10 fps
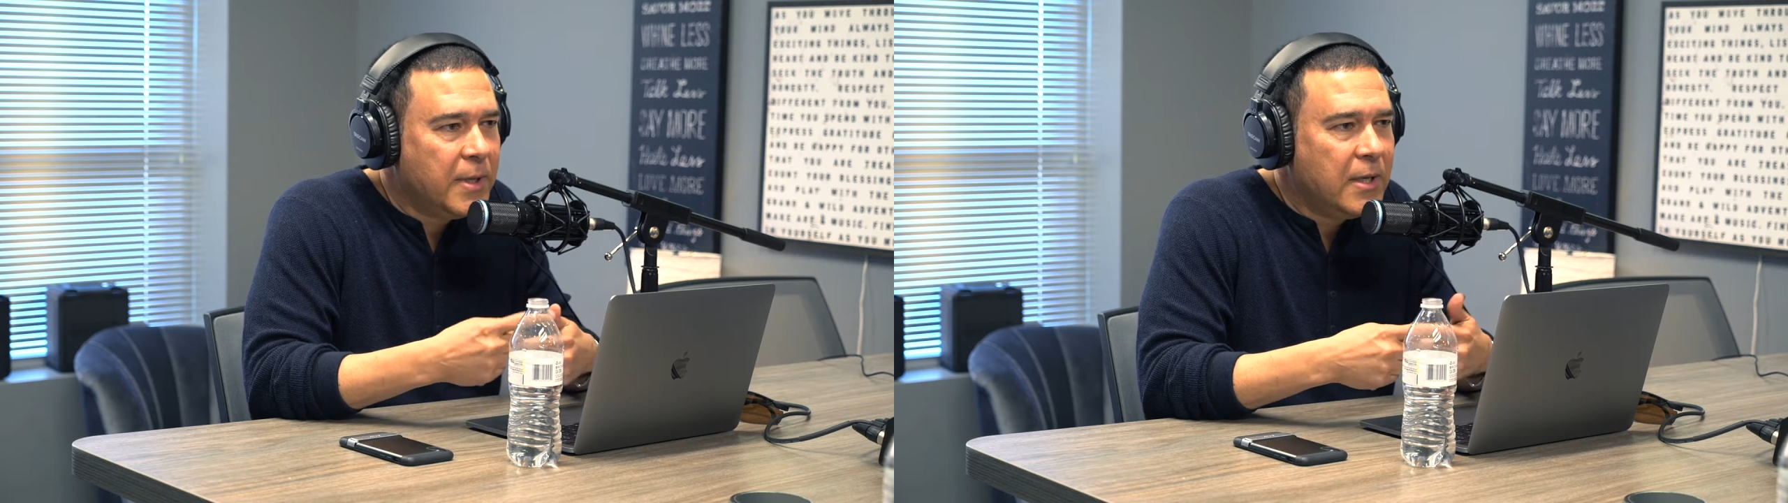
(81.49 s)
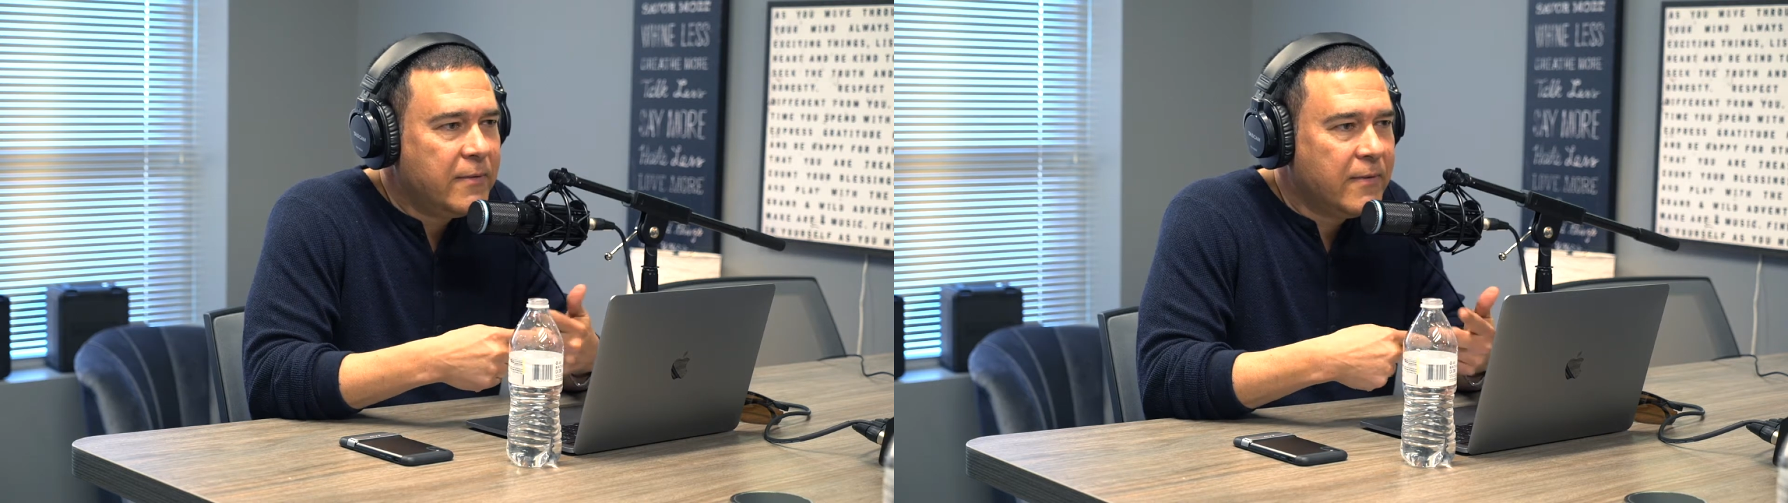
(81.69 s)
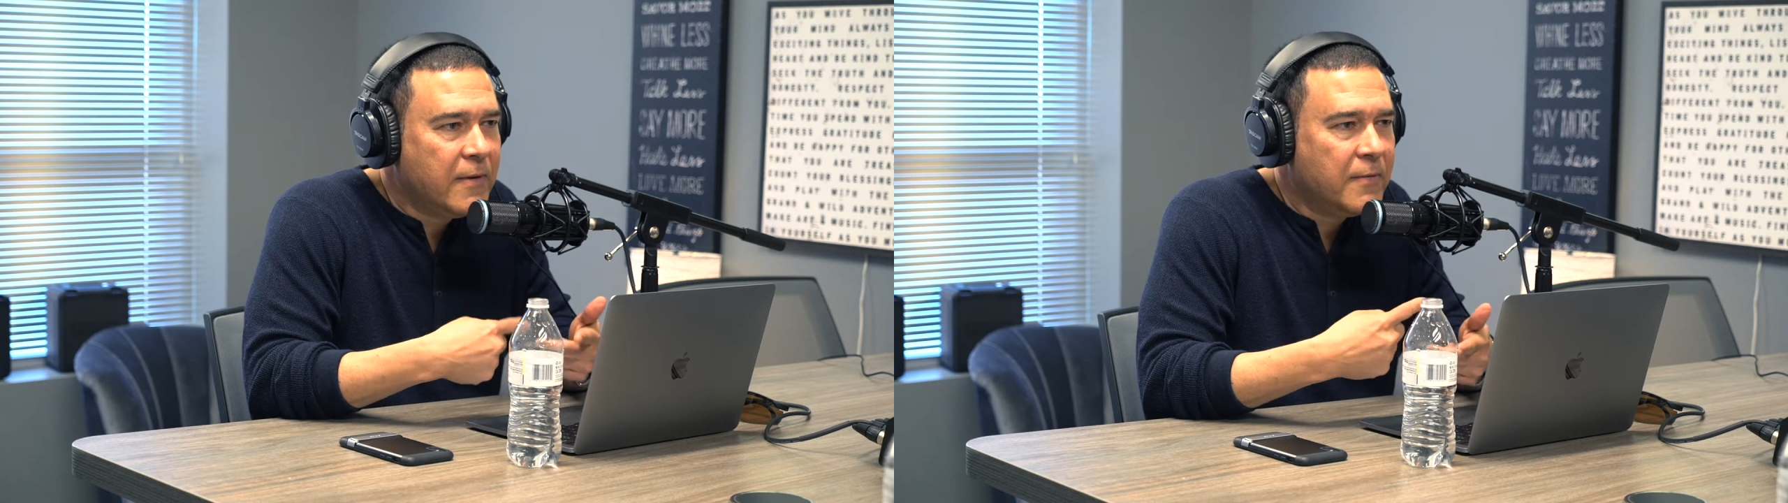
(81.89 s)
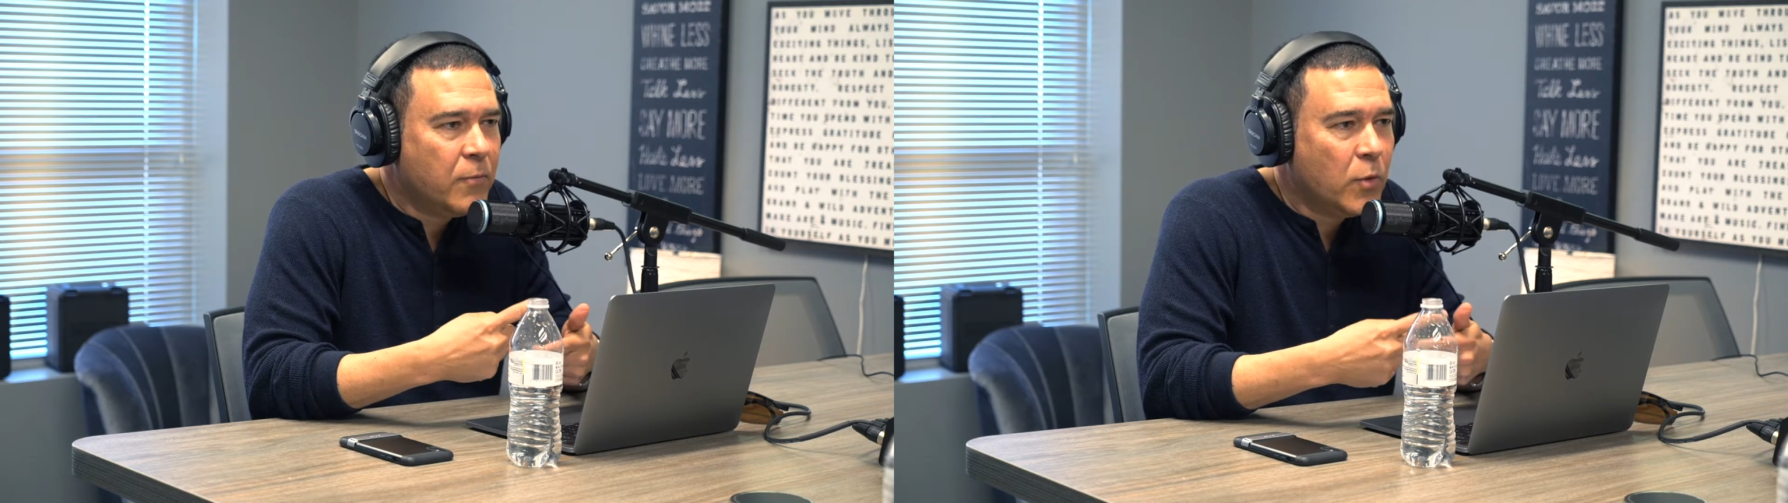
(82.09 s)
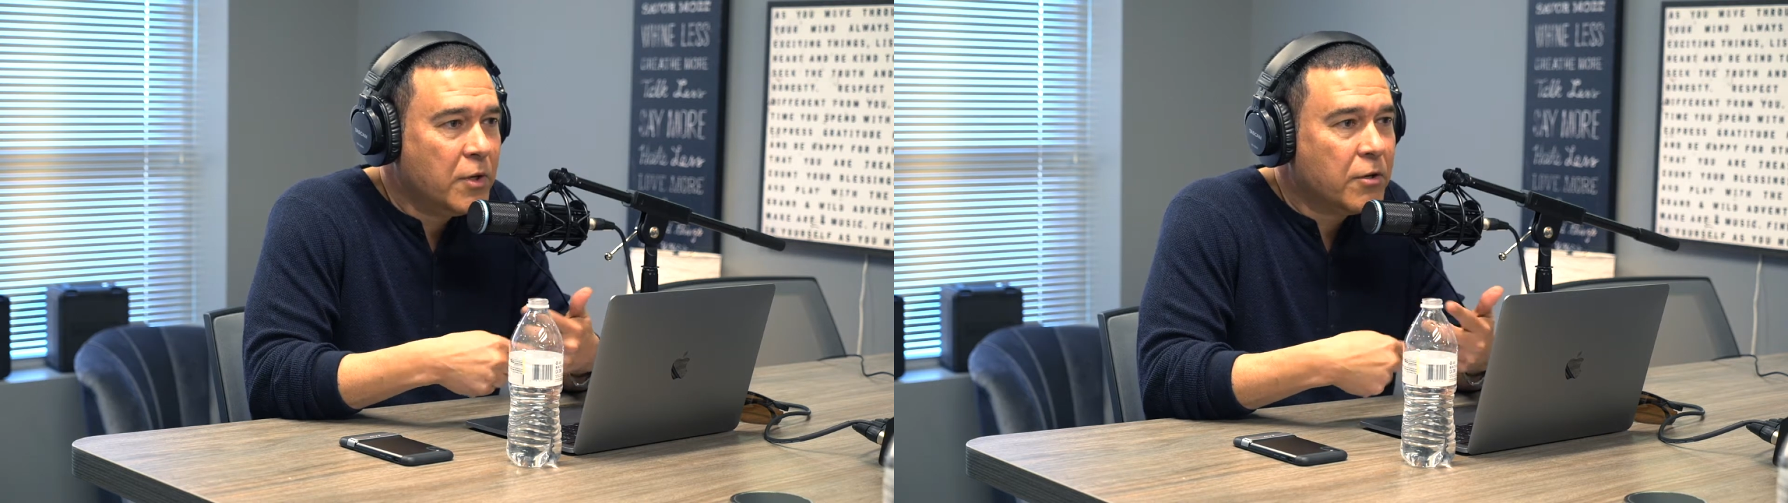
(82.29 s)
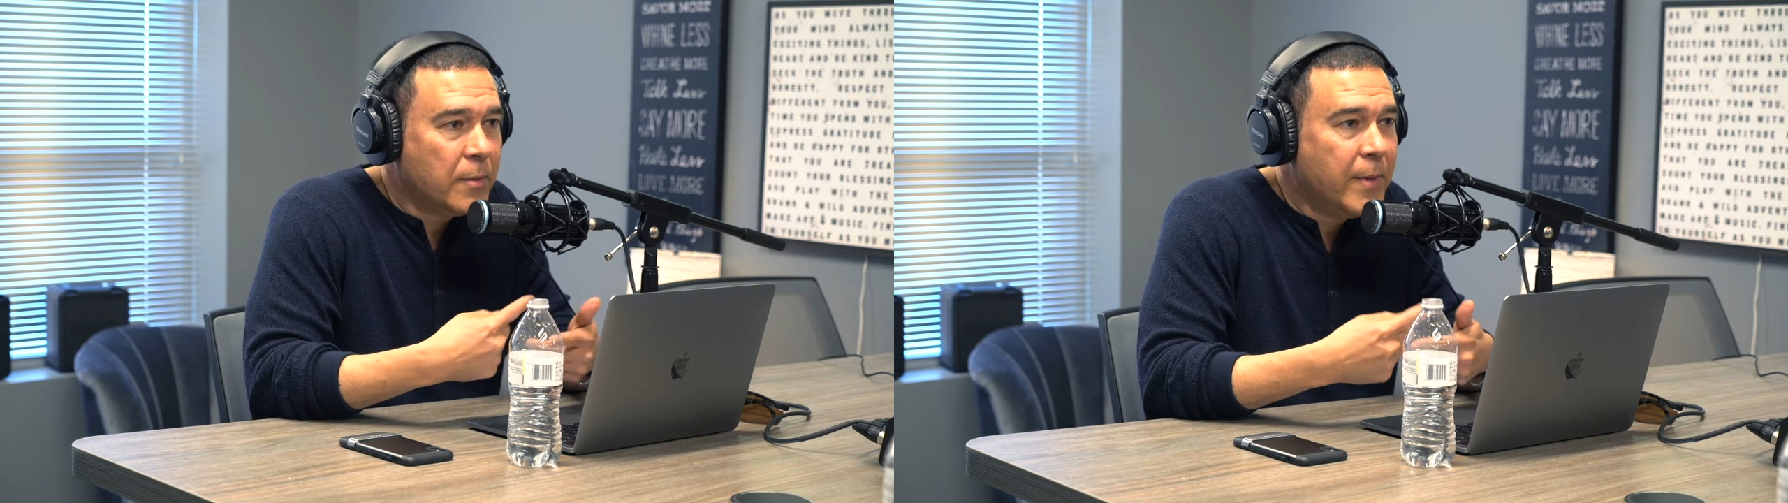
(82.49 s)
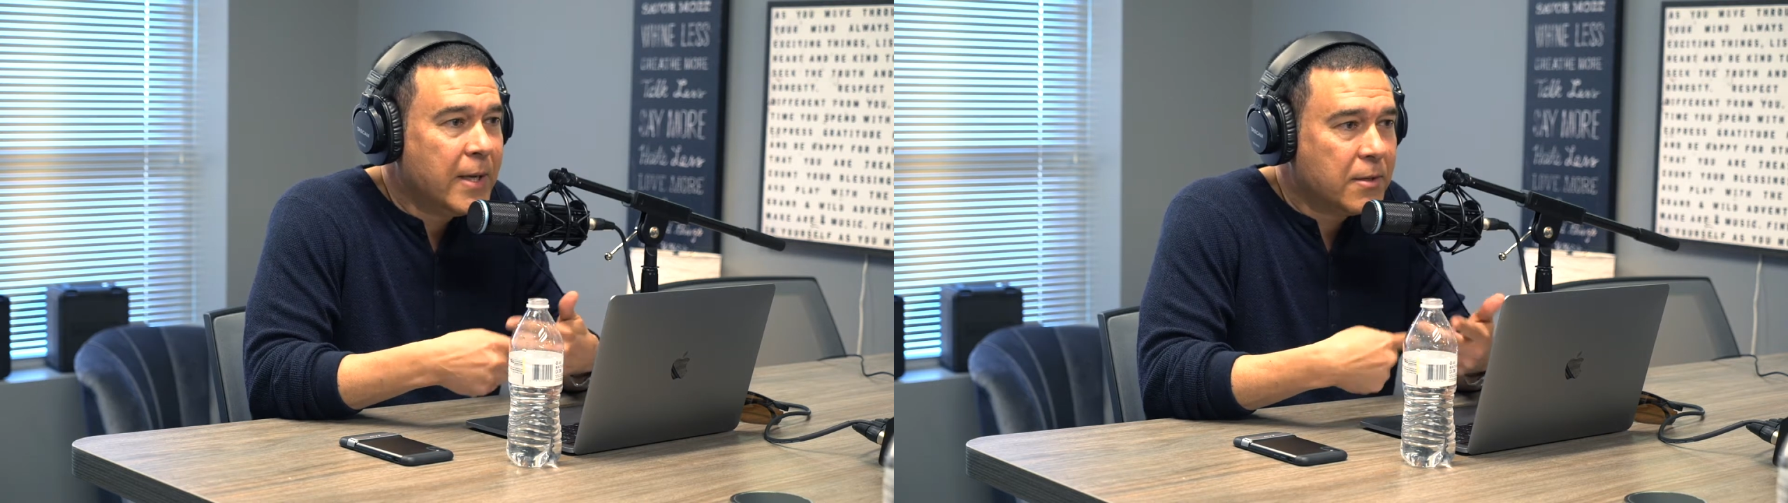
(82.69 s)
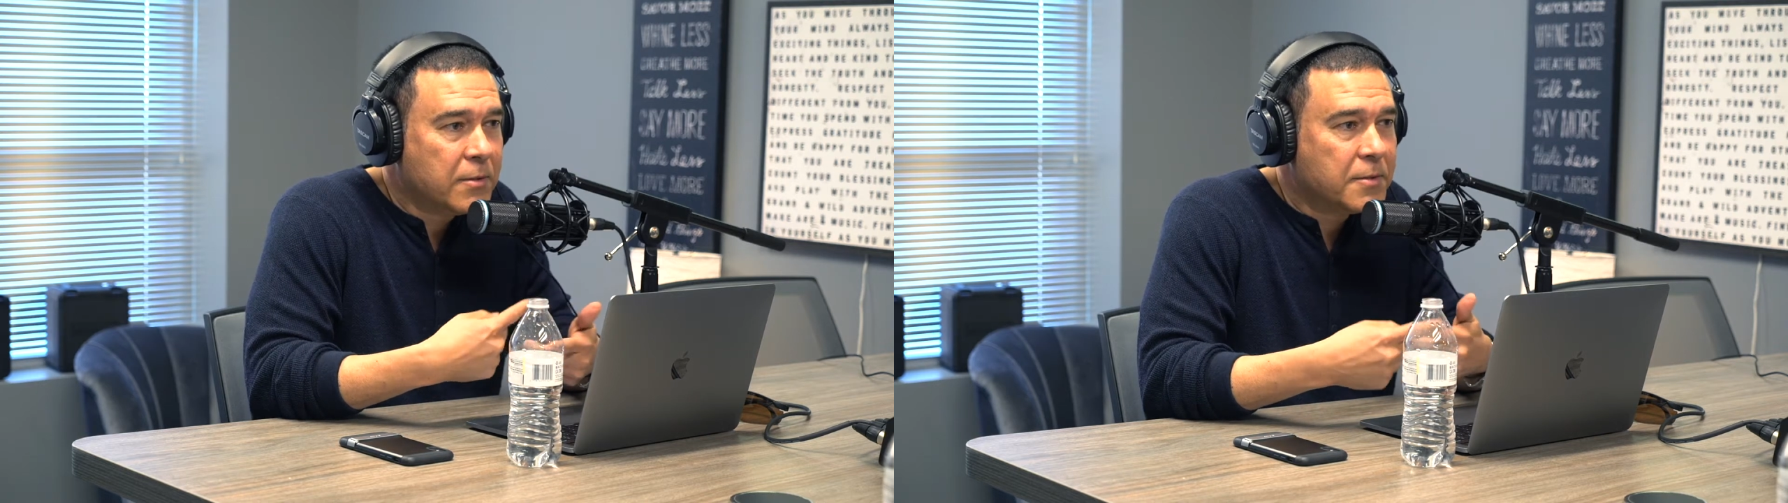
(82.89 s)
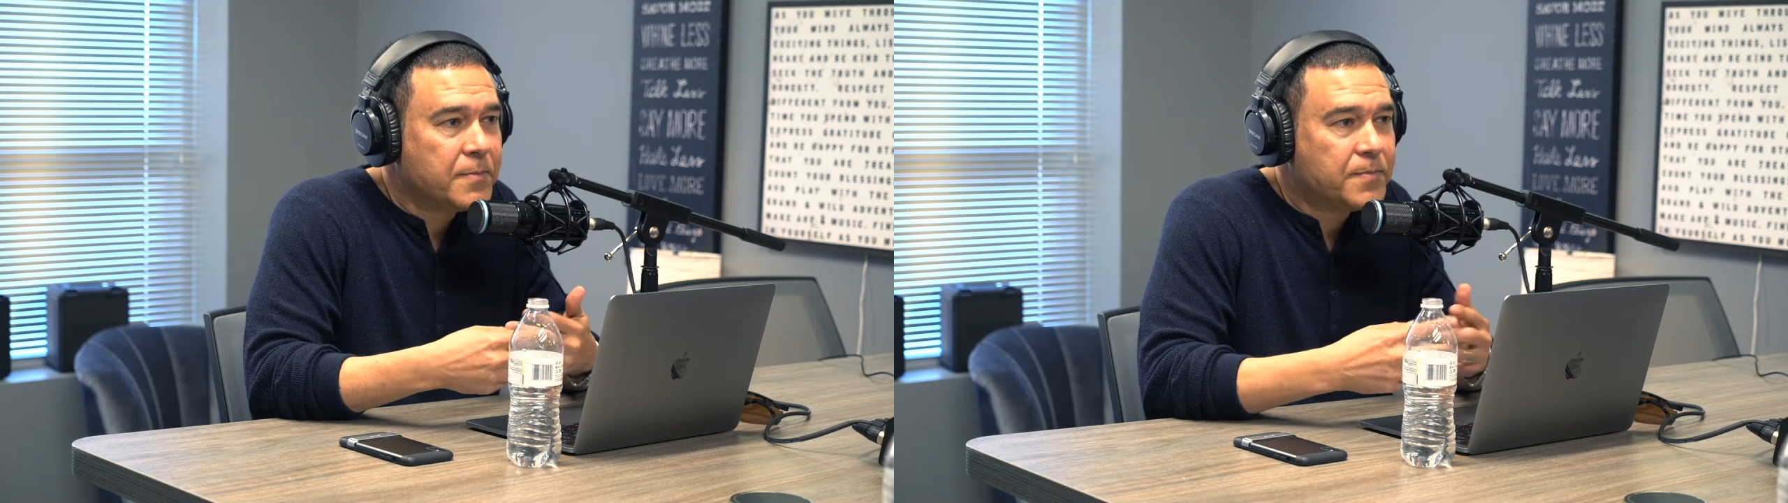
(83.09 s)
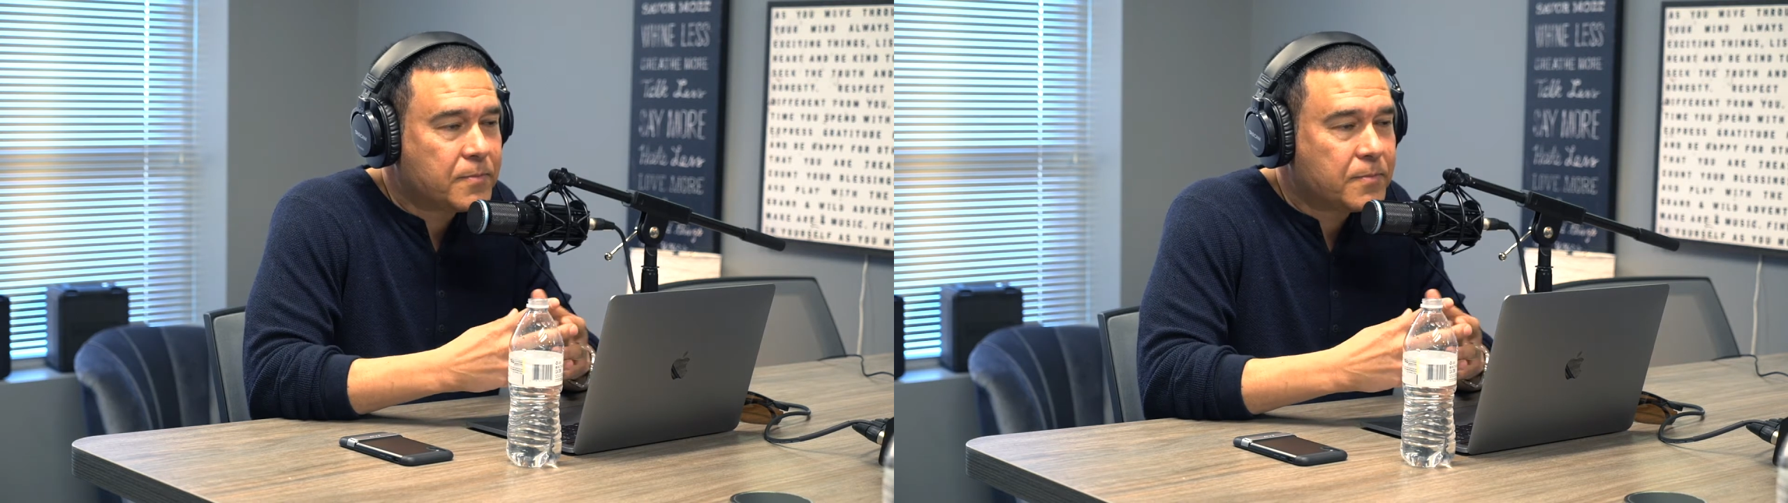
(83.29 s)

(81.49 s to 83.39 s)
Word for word: beef of one of your competitors.